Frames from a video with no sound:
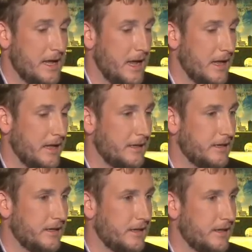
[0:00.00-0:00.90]

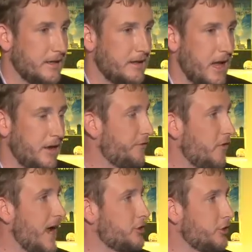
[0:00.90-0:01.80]
and at a
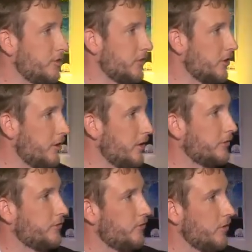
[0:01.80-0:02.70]
fraction of the
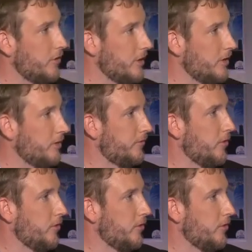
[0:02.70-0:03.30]
cost for the